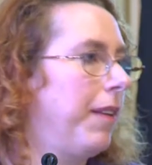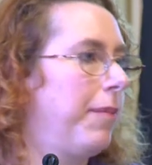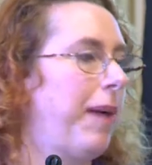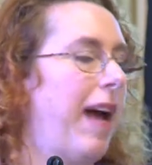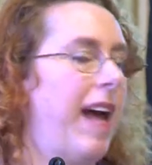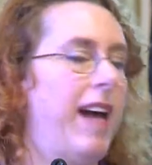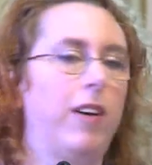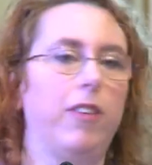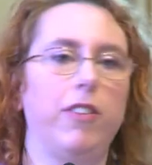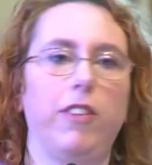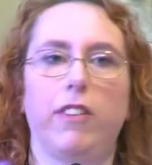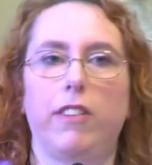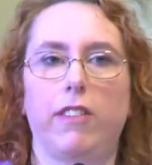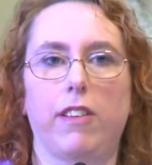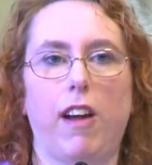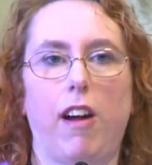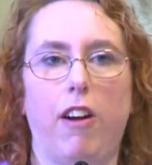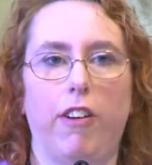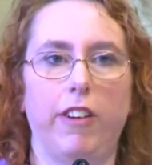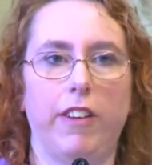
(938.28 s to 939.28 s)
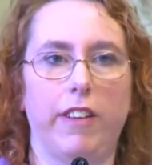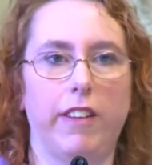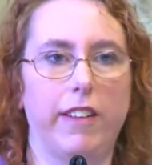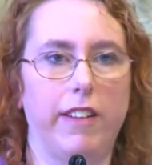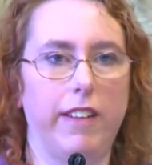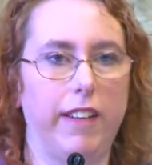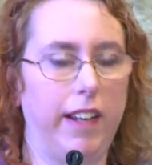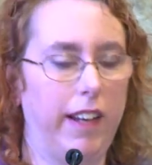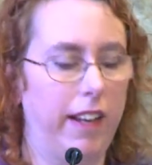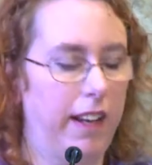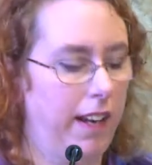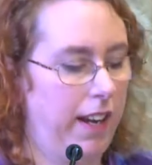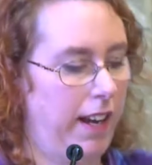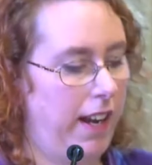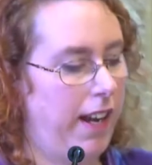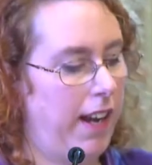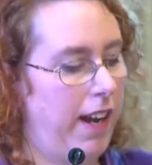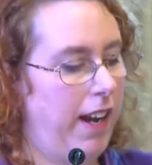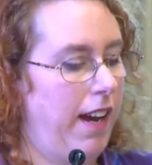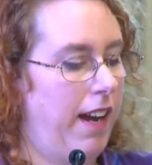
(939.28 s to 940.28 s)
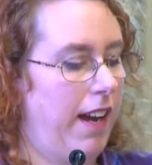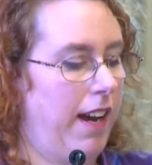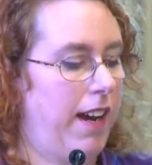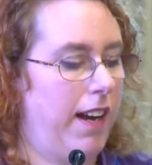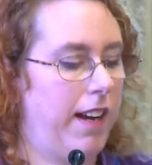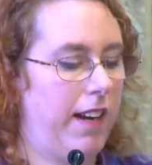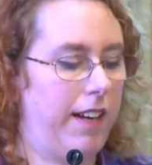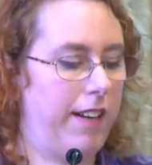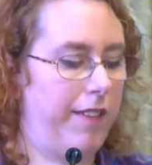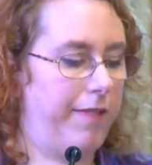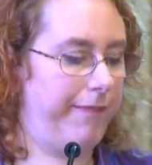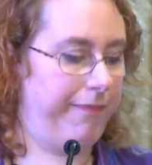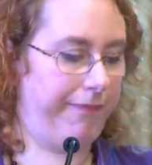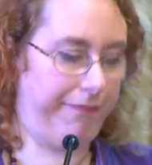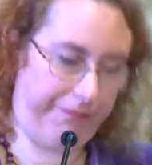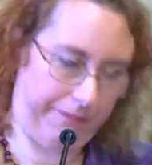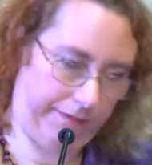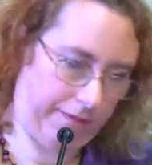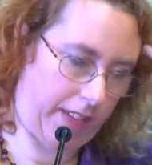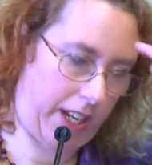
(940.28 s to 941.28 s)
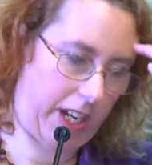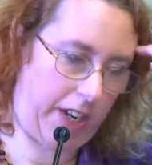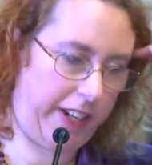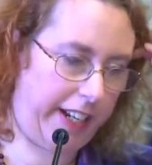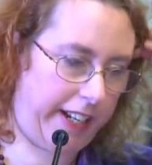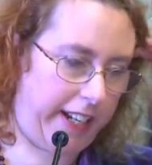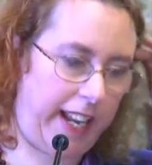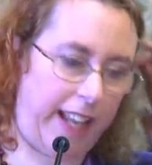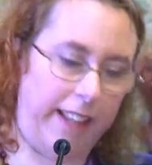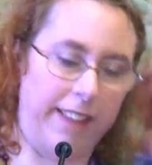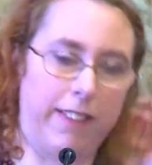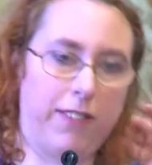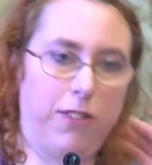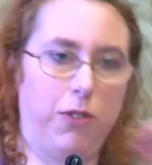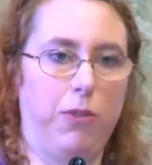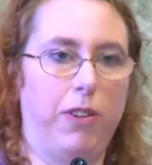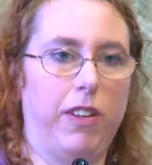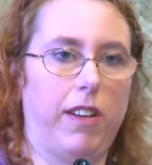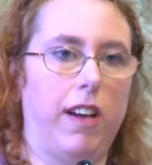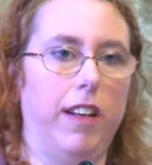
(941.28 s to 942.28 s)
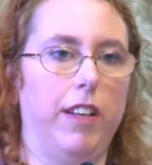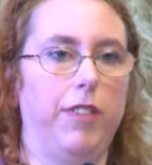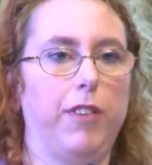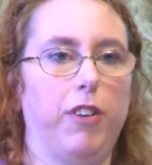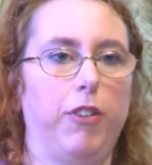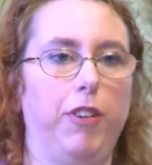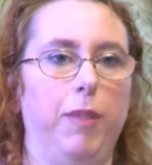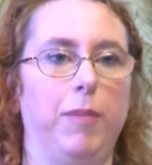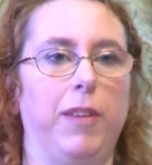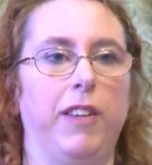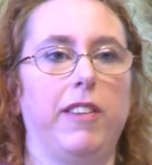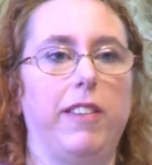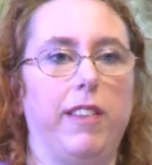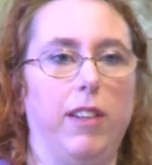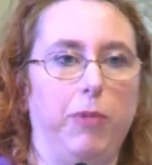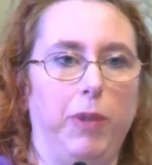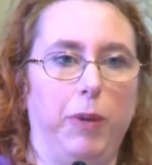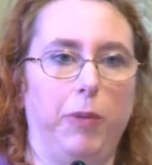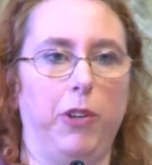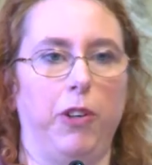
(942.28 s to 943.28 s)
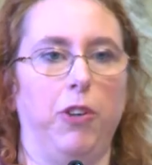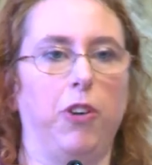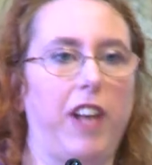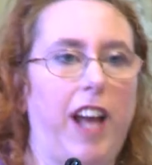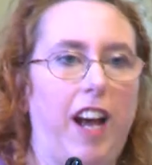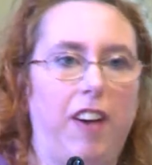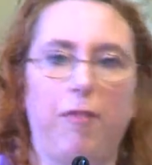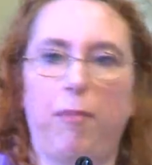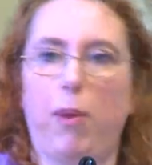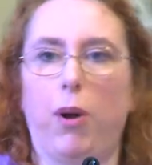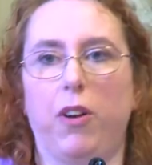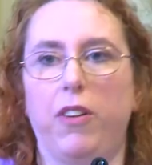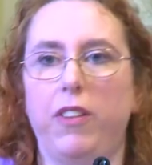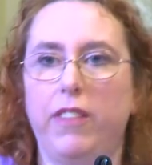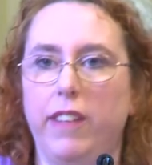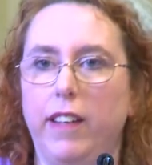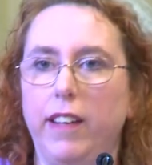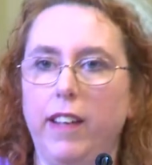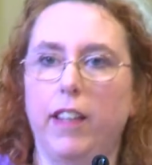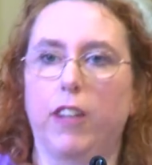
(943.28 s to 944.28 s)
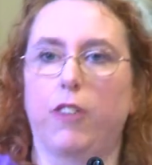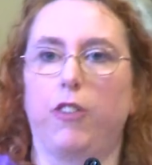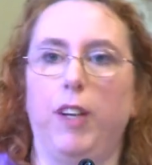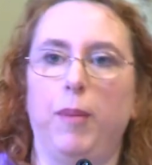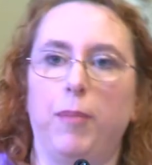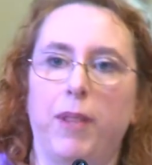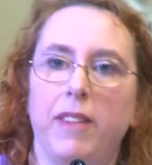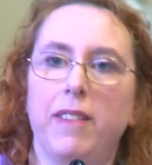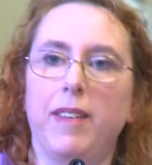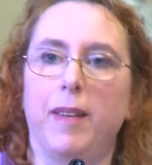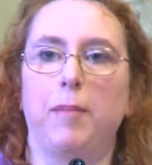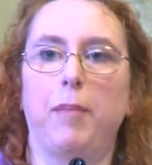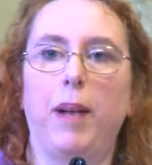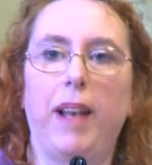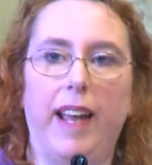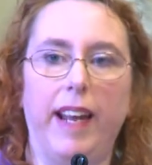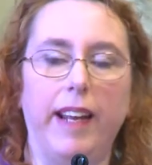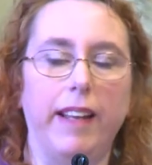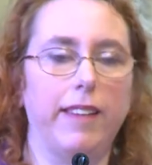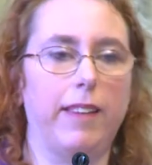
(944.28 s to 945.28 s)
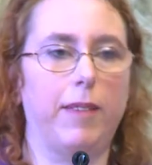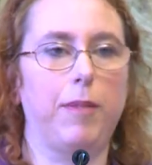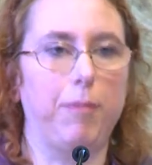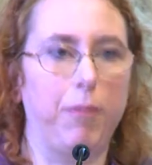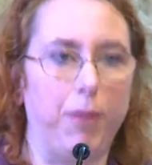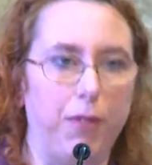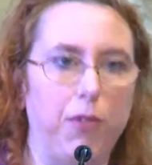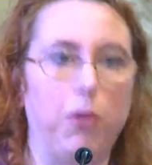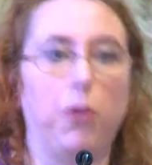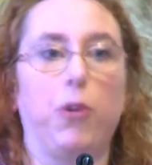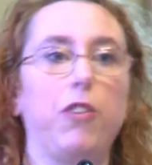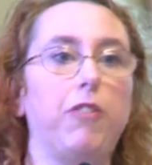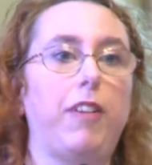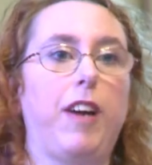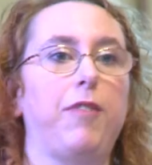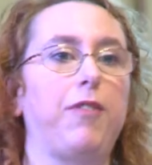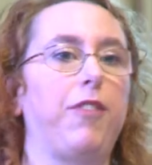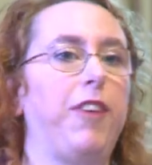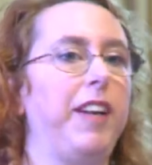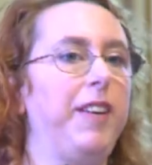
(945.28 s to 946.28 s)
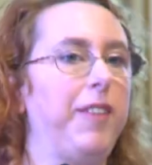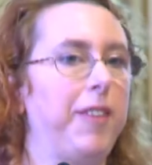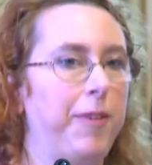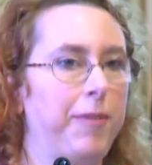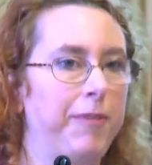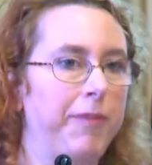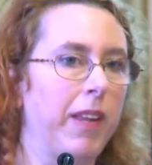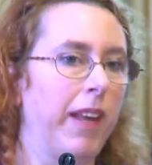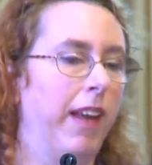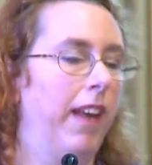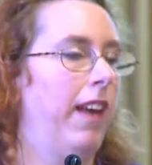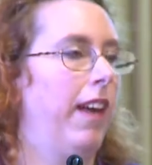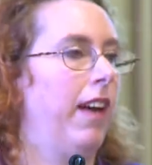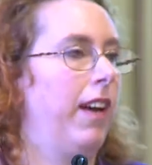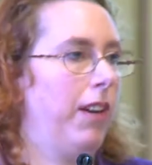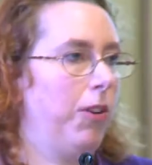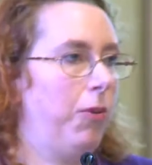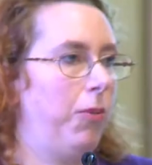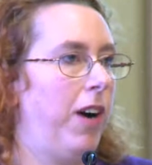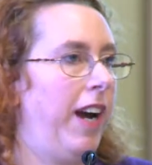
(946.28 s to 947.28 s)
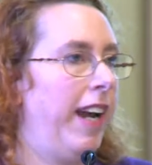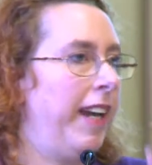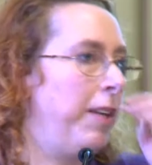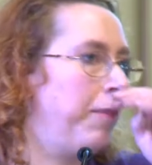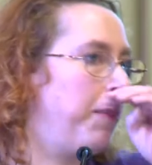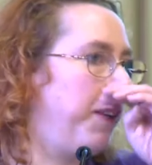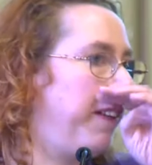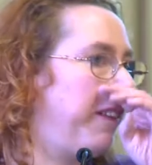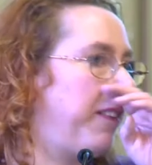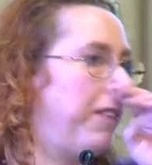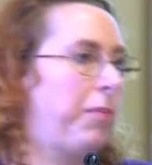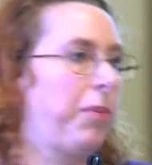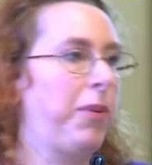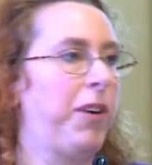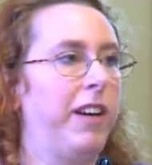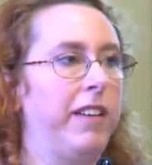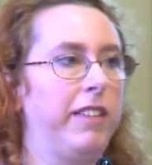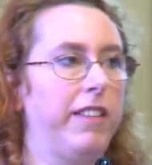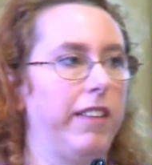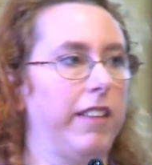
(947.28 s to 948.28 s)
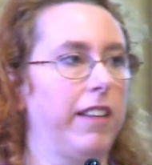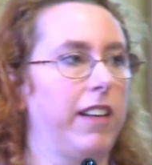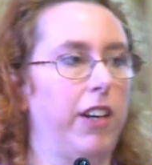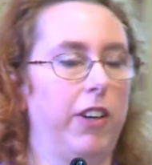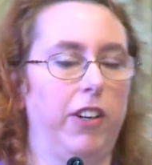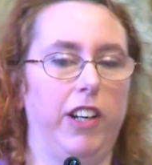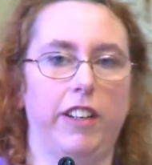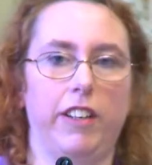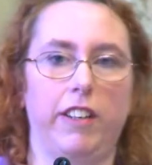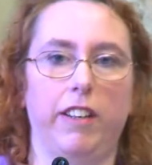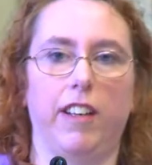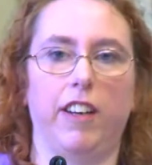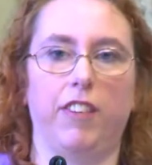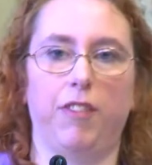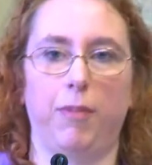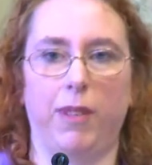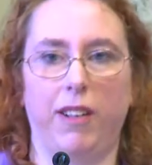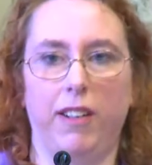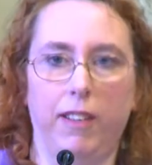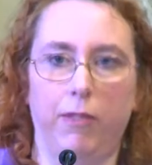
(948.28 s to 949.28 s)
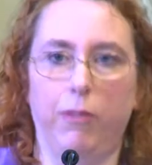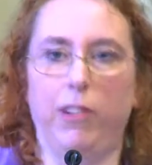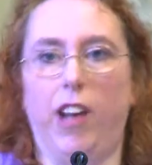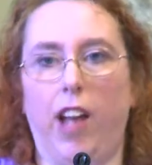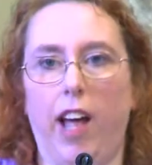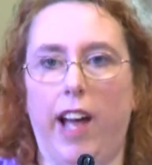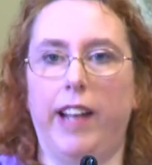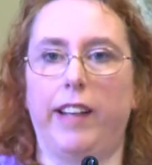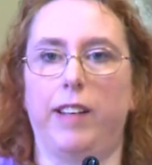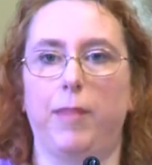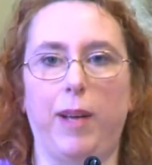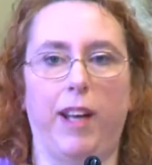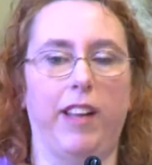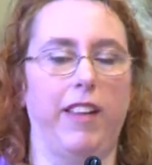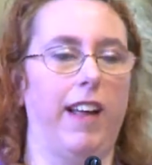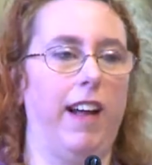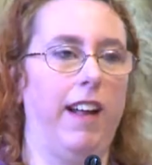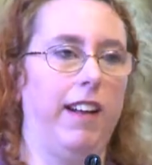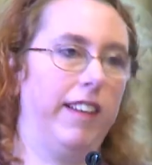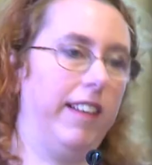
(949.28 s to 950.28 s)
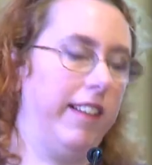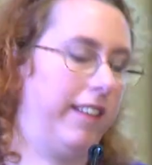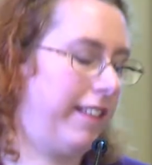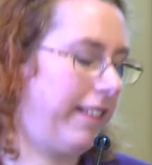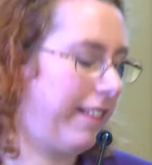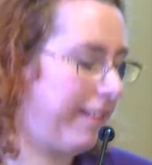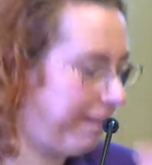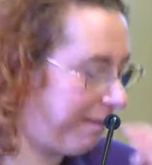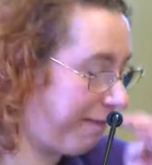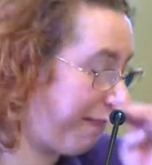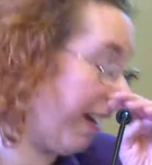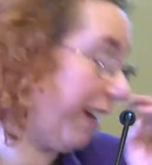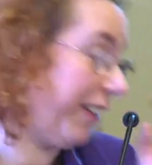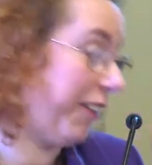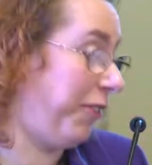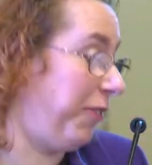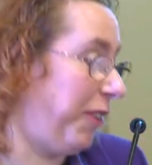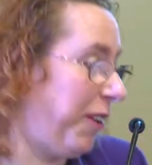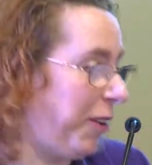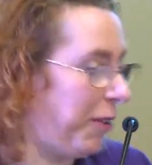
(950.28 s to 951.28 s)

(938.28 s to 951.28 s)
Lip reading: pound as a currency, going against all the kind of agreements that we would not have policy agreements in place before the referendum. Why anybody's surprised that the coalition government lied about that is, I don't